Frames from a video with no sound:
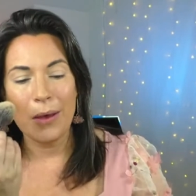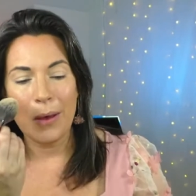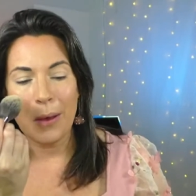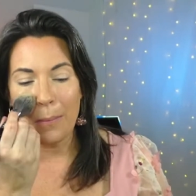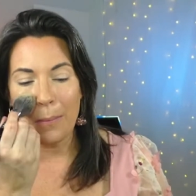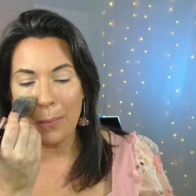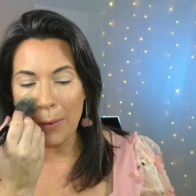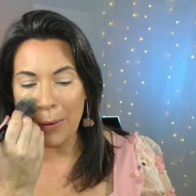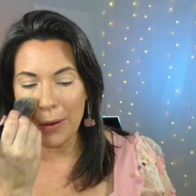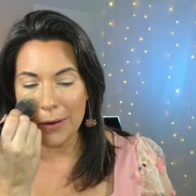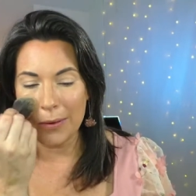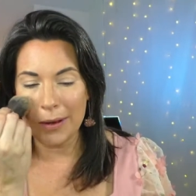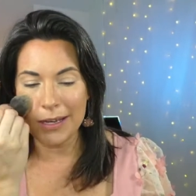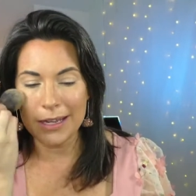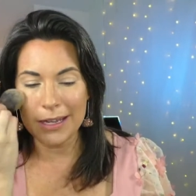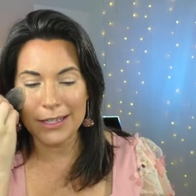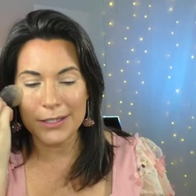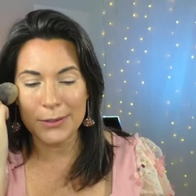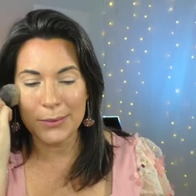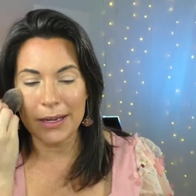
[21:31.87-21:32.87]
Boy, do I
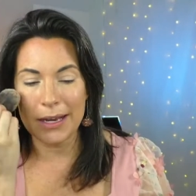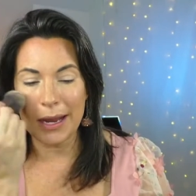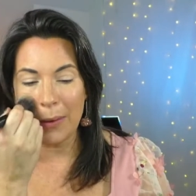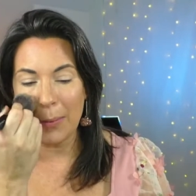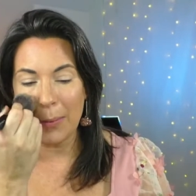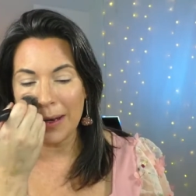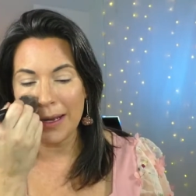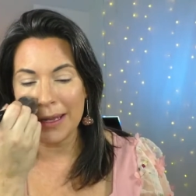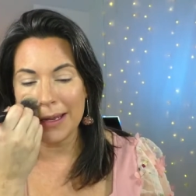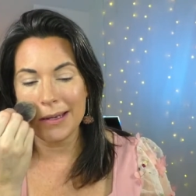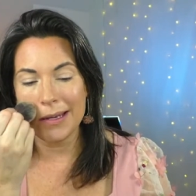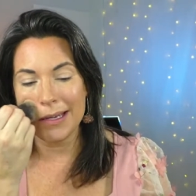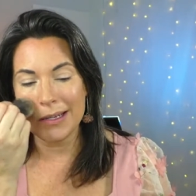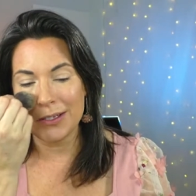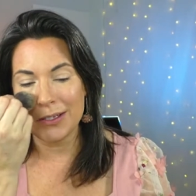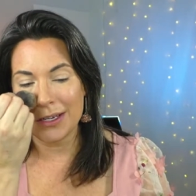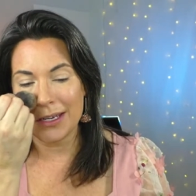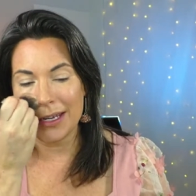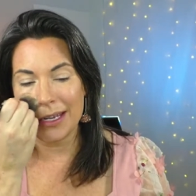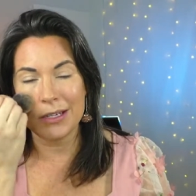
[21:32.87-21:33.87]
need this right now. What do you
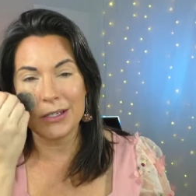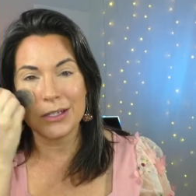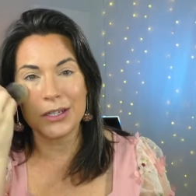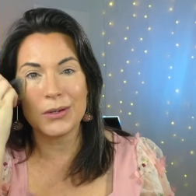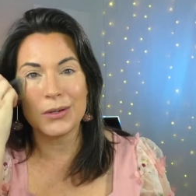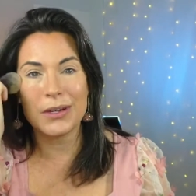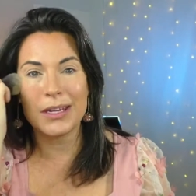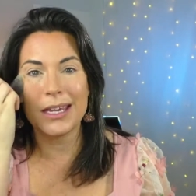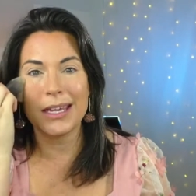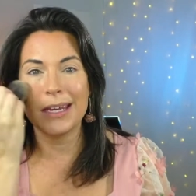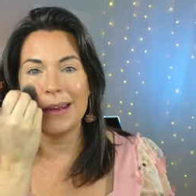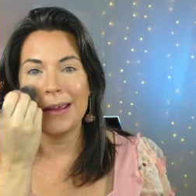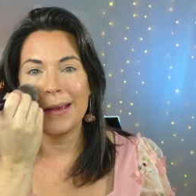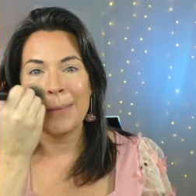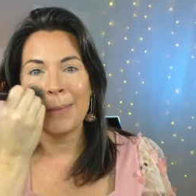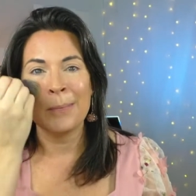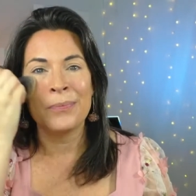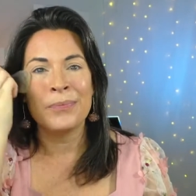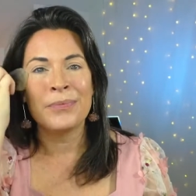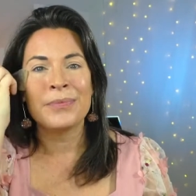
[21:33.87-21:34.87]
need, Janine? Do you need
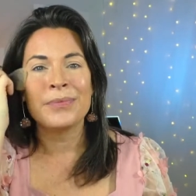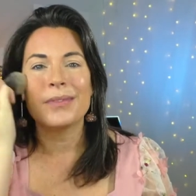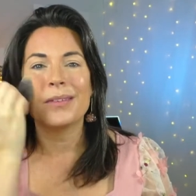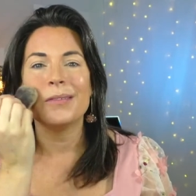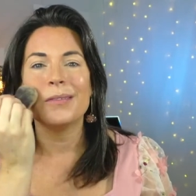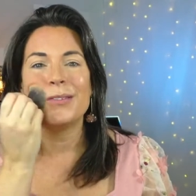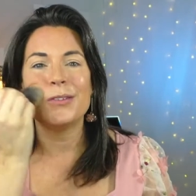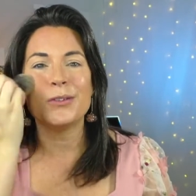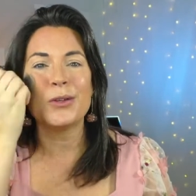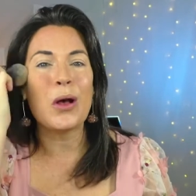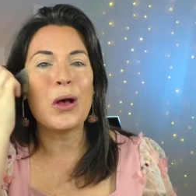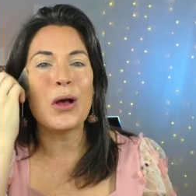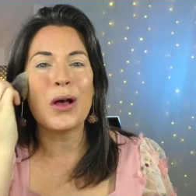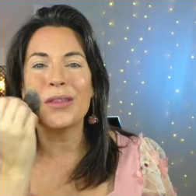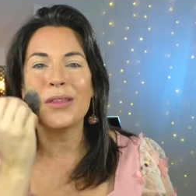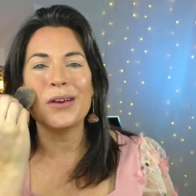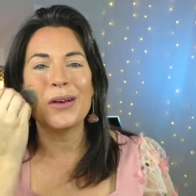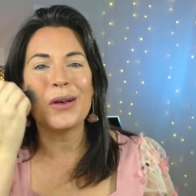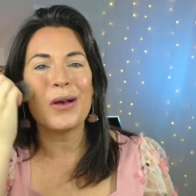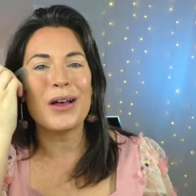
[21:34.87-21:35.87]
just
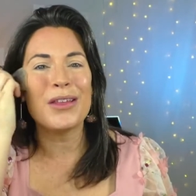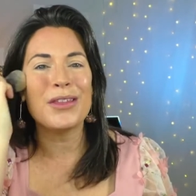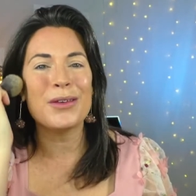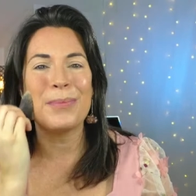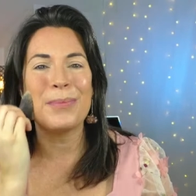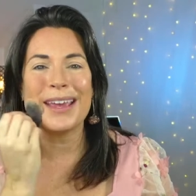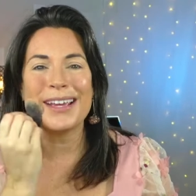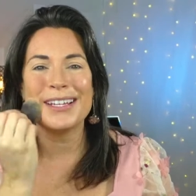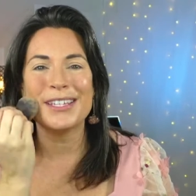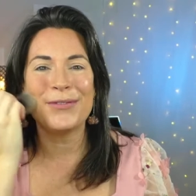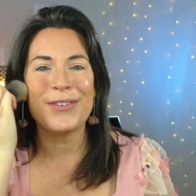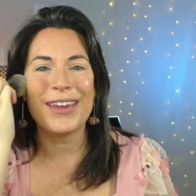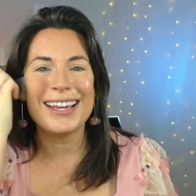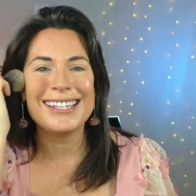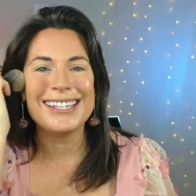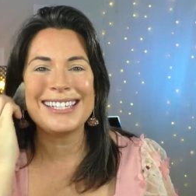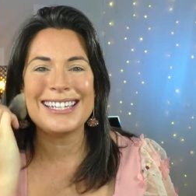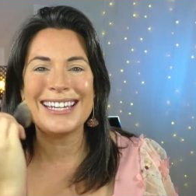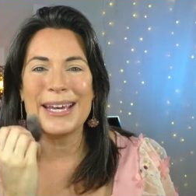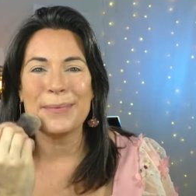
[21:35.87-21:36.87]
all the base
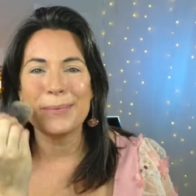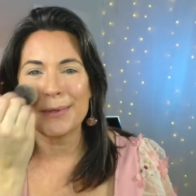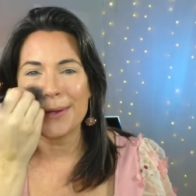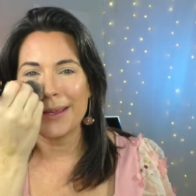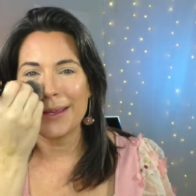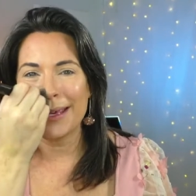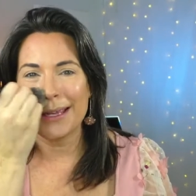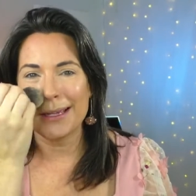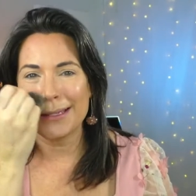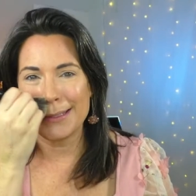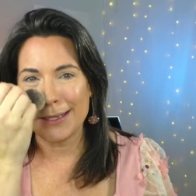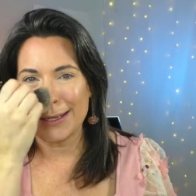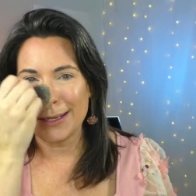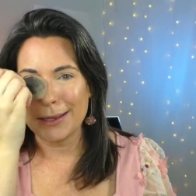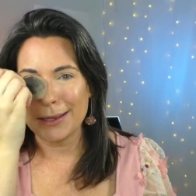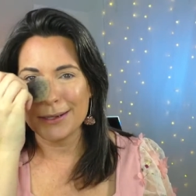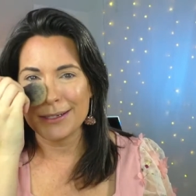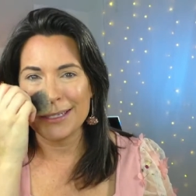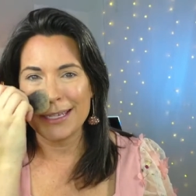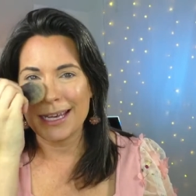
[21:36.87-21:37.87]
face tips, all the
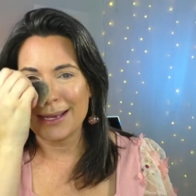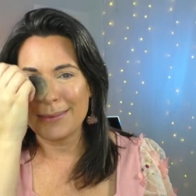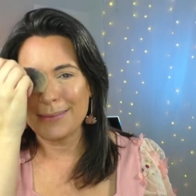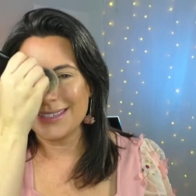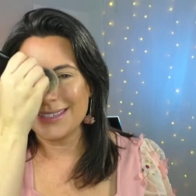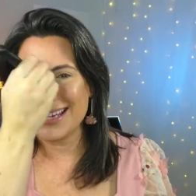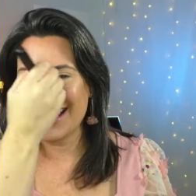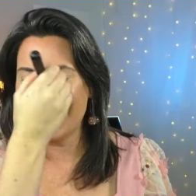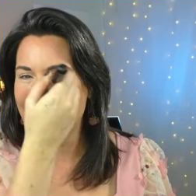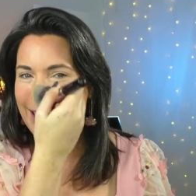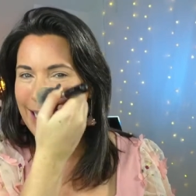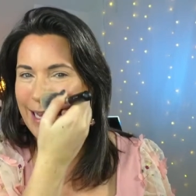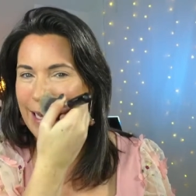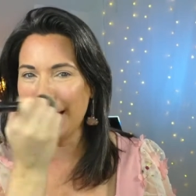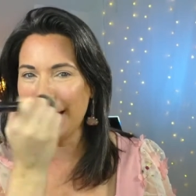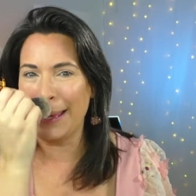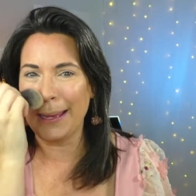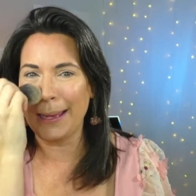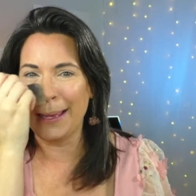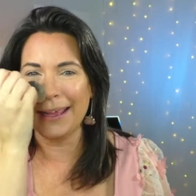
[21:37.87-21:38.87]
concealer tips?
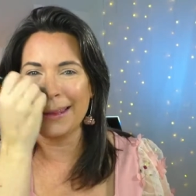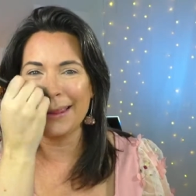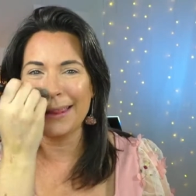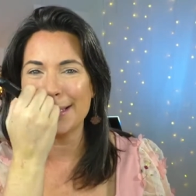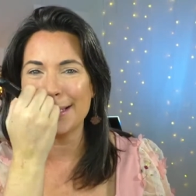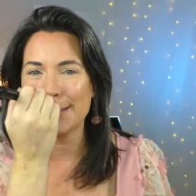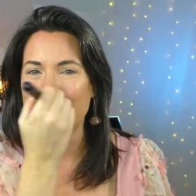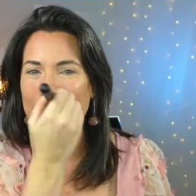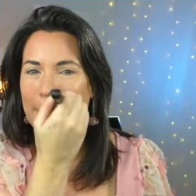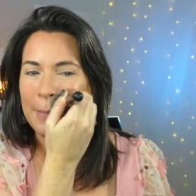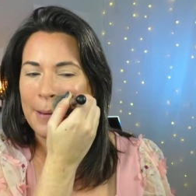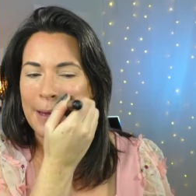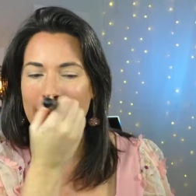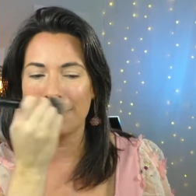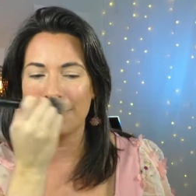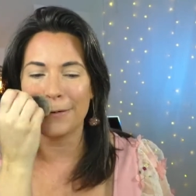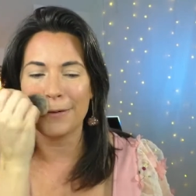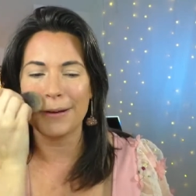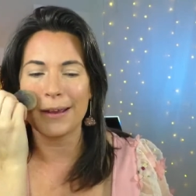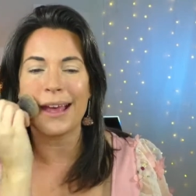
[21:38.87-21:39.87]
That's what I'm
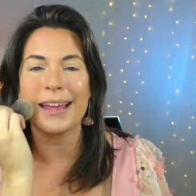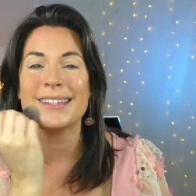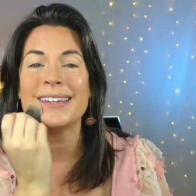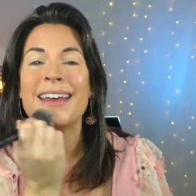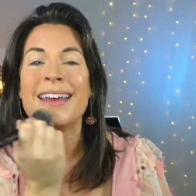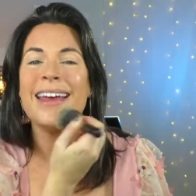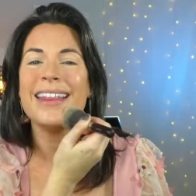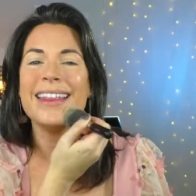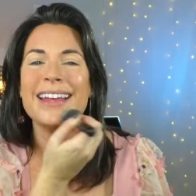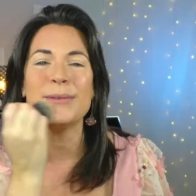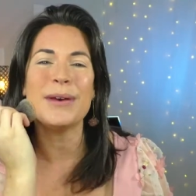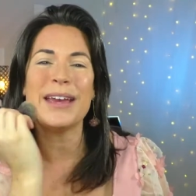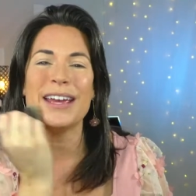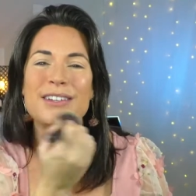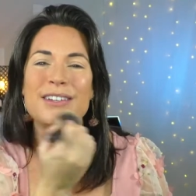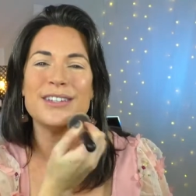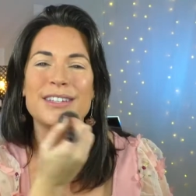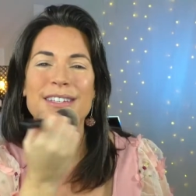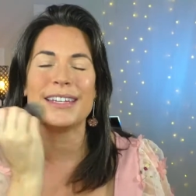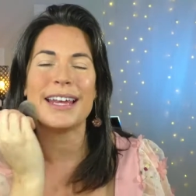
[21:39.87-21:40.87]
here for, guys. And that's why I
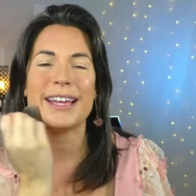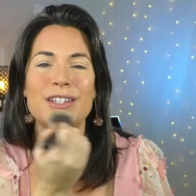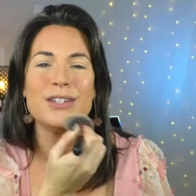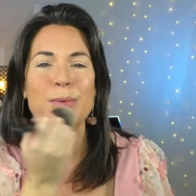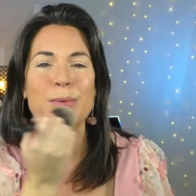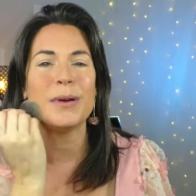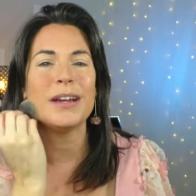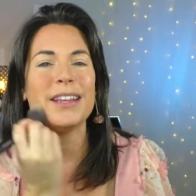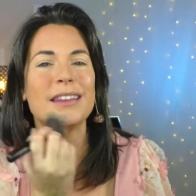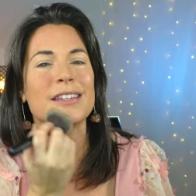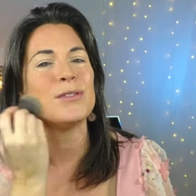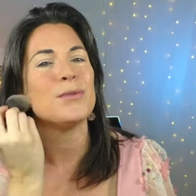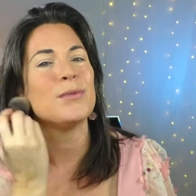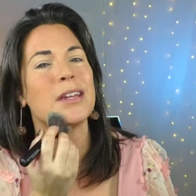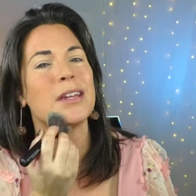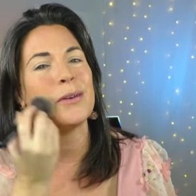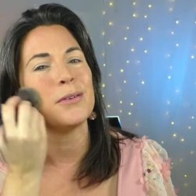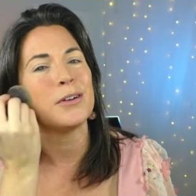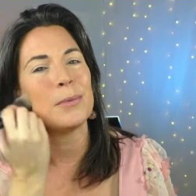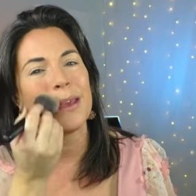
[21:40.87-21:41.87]
just said I just wanted this
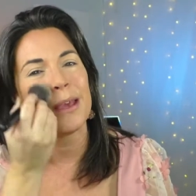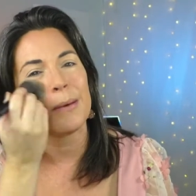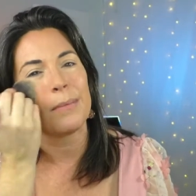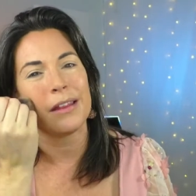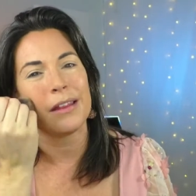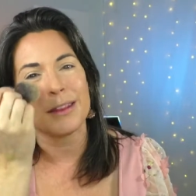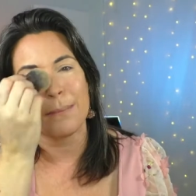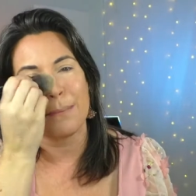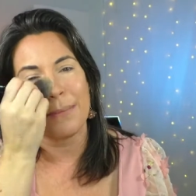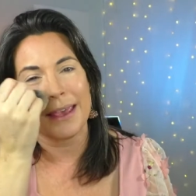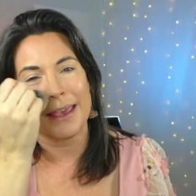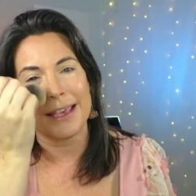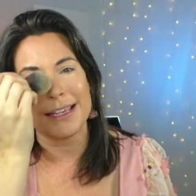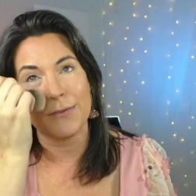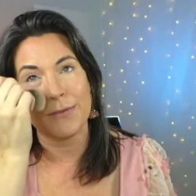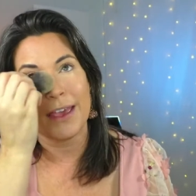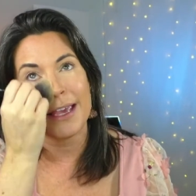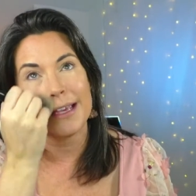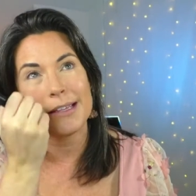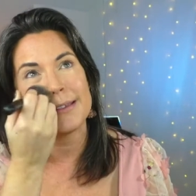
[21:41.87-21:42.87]
video to be about the base
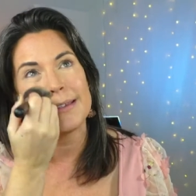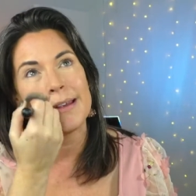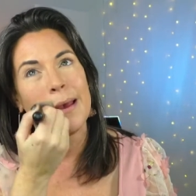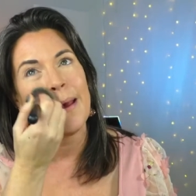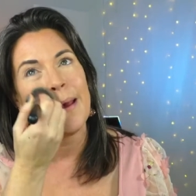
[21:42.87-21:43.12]
face.